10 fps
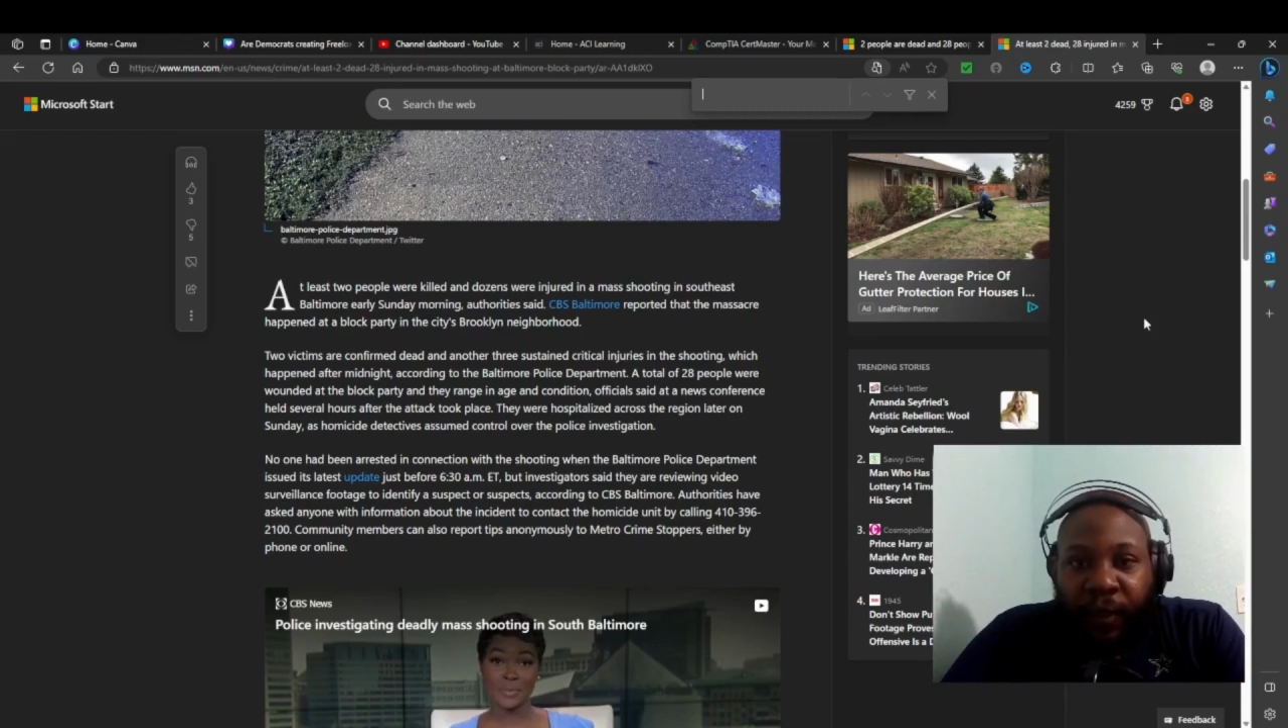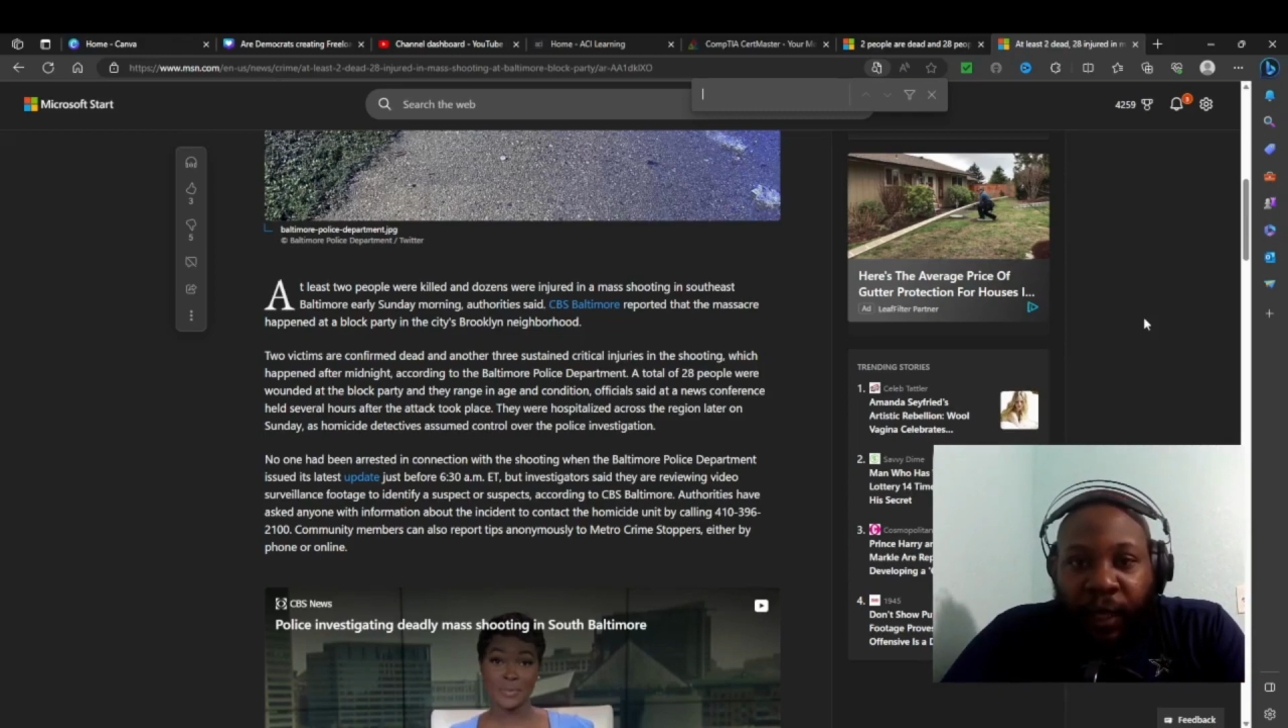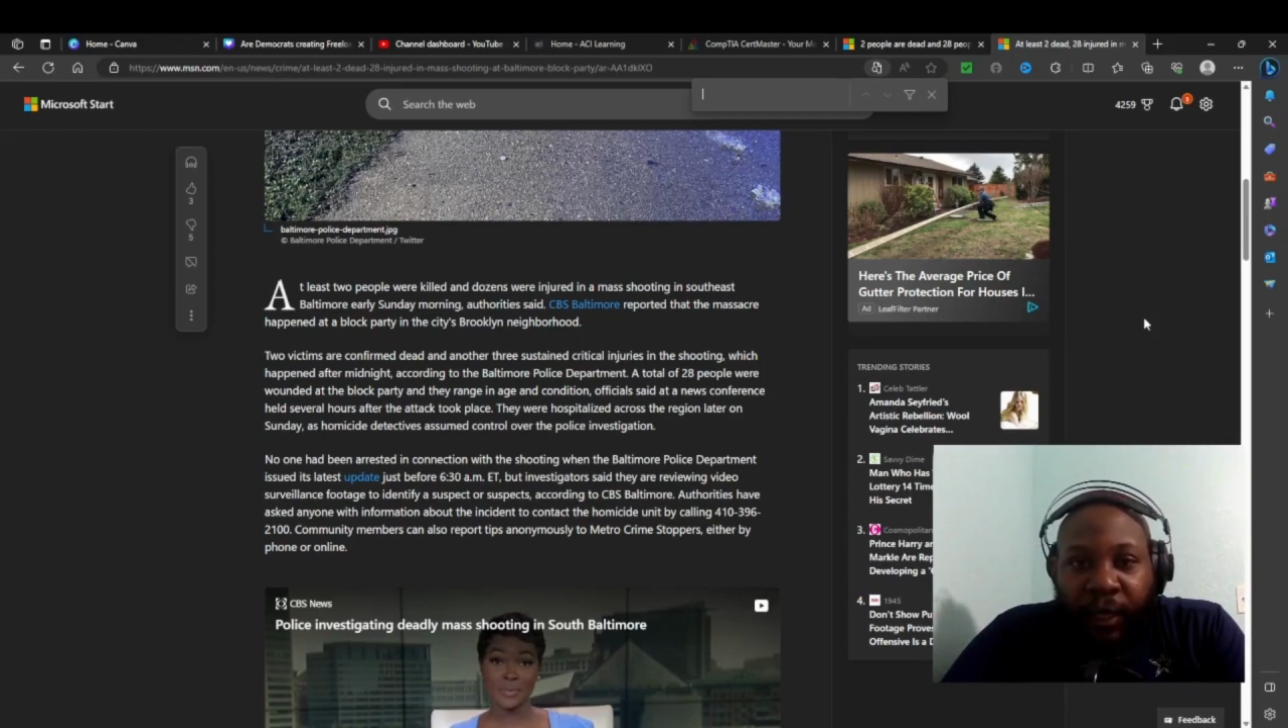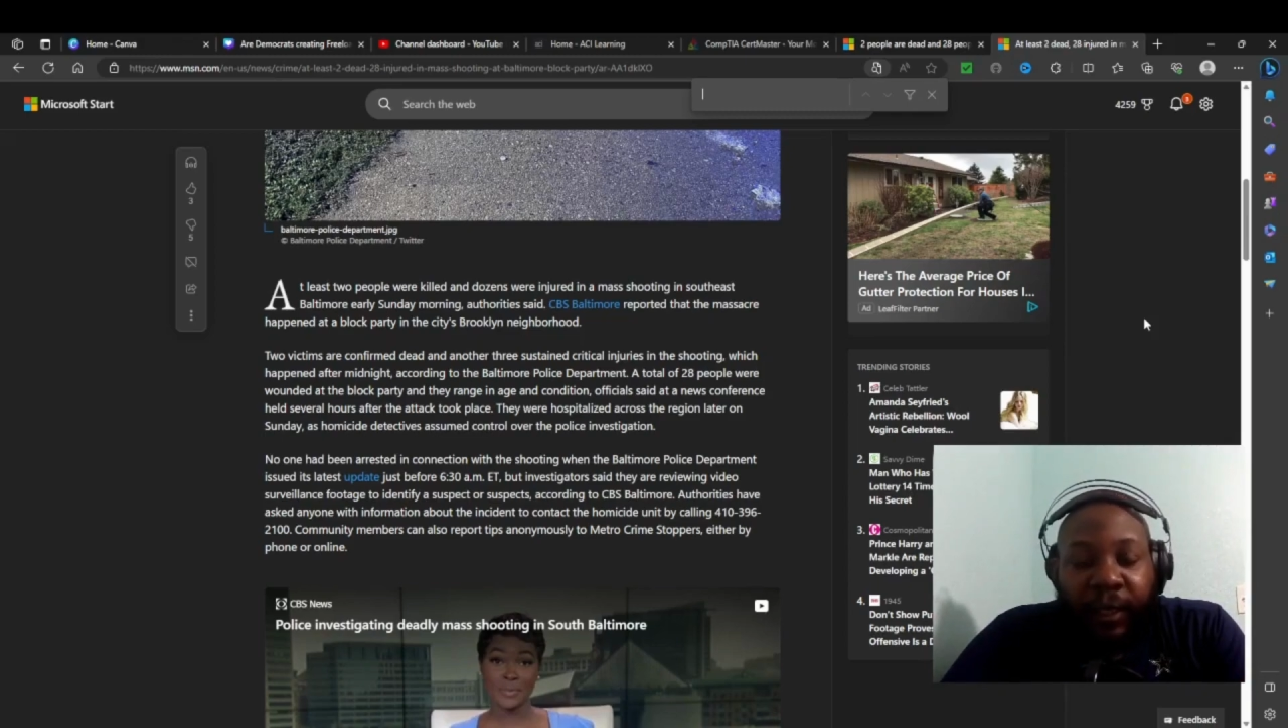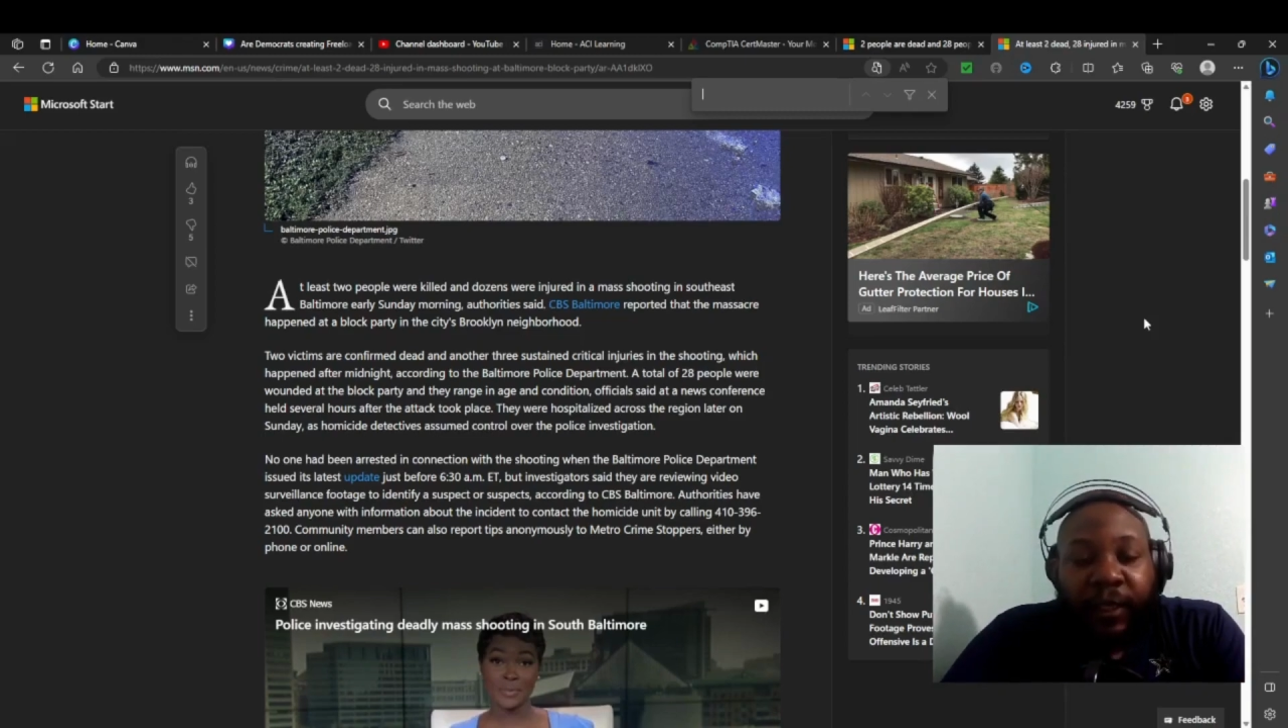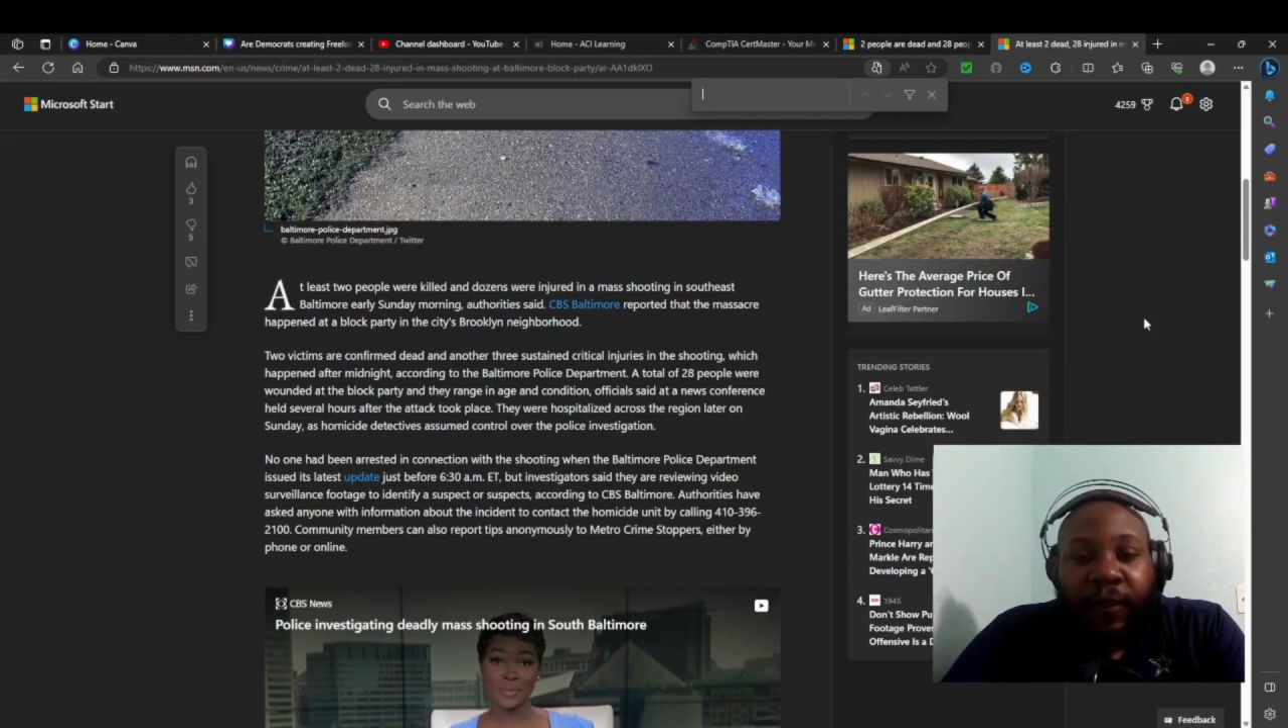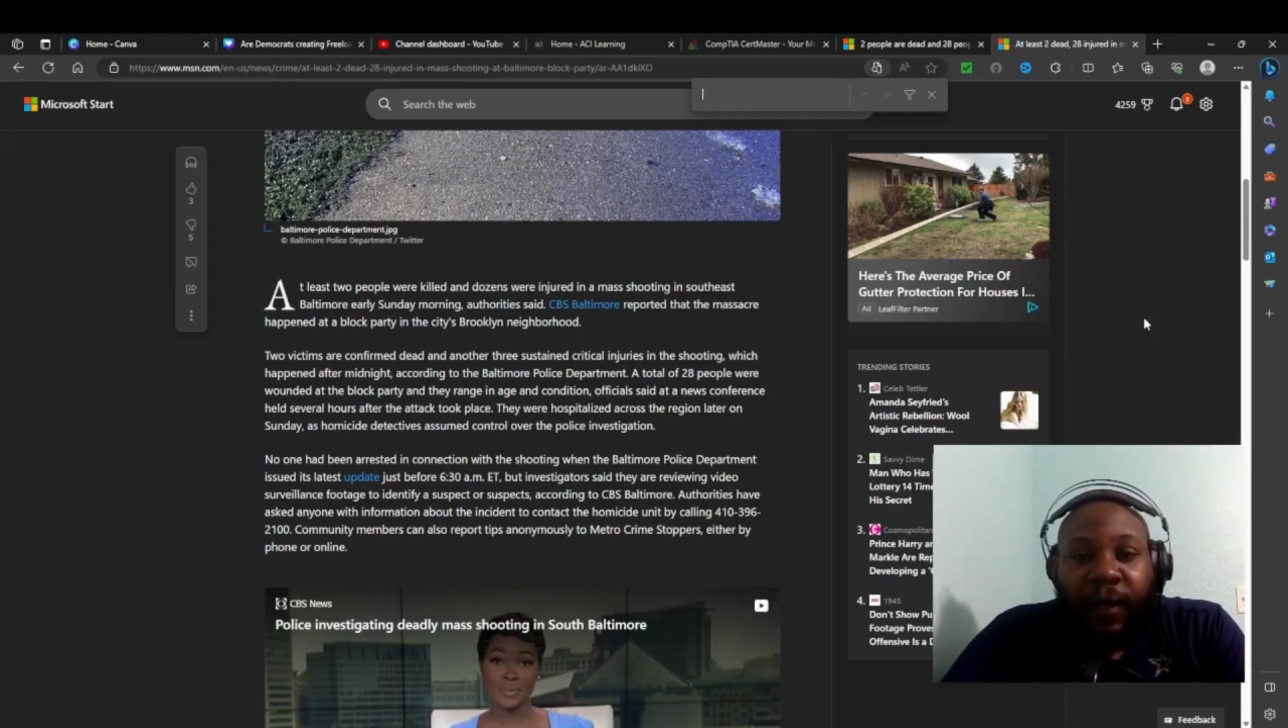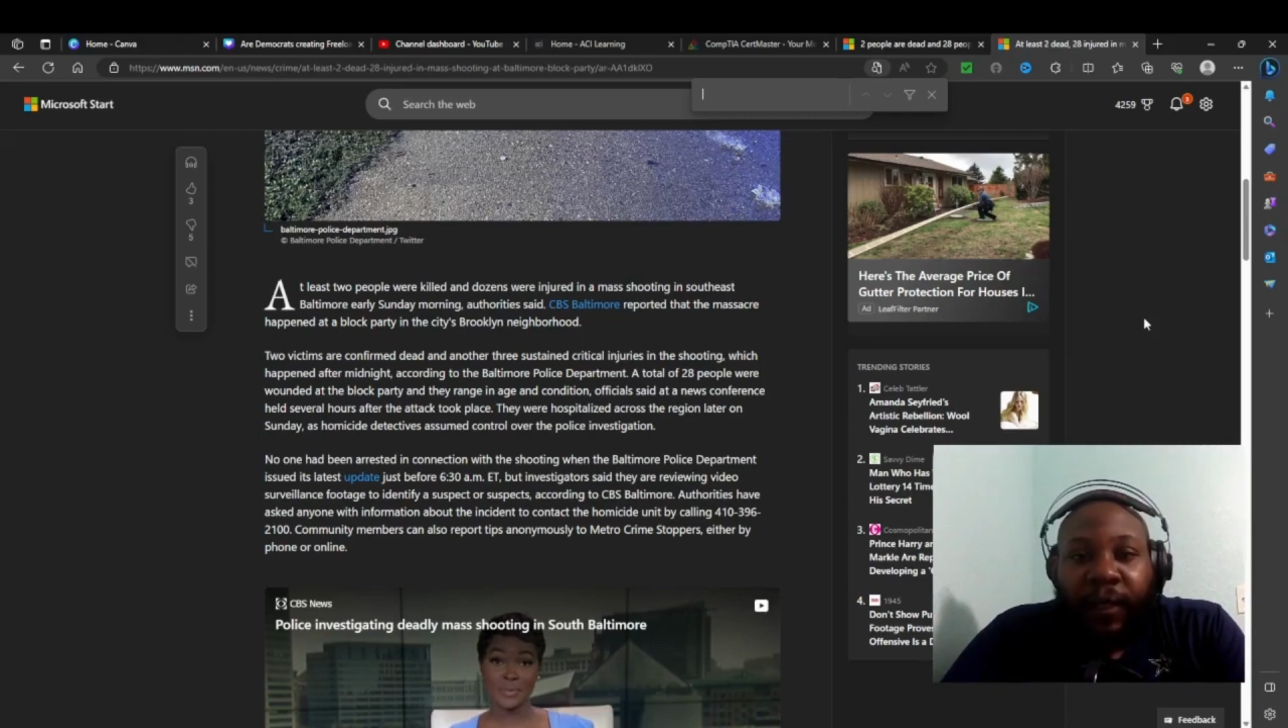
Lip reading: They need to crack